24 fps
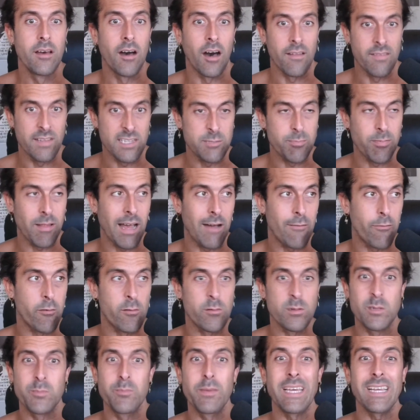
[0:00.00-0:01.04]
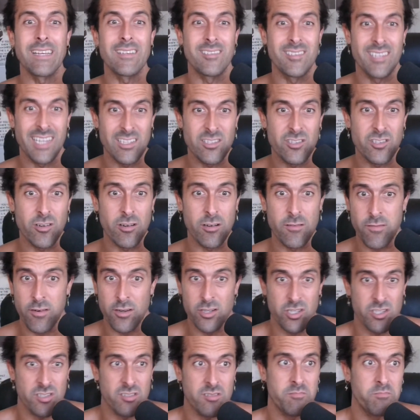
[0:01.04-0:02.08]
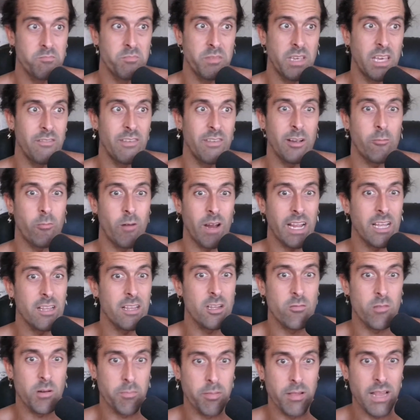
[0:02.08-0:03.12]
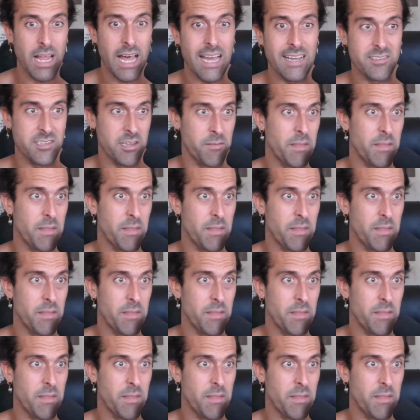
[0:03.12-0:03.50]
on these platforms being censored for just giving regular replies.